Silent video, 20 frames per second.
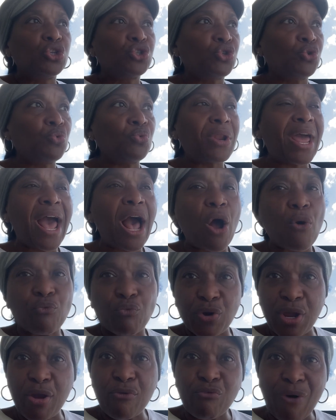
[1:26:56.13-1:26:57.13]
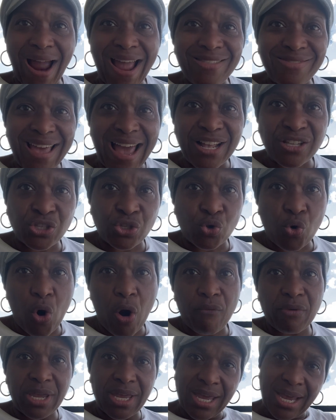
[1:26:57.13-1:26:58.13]
to now rewrite that
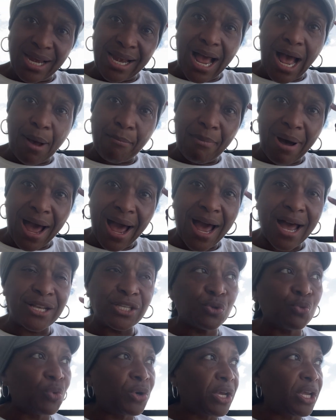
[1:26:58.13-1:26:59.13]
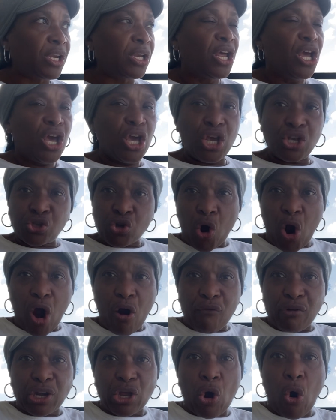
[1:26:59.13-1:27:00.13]
story in our minds when it's
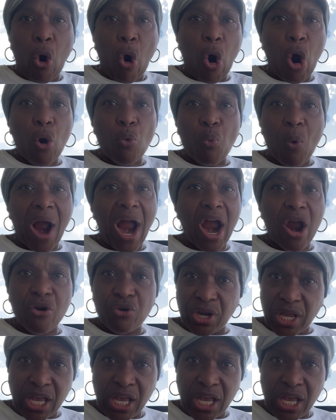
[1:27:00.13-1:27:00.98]
already hardwired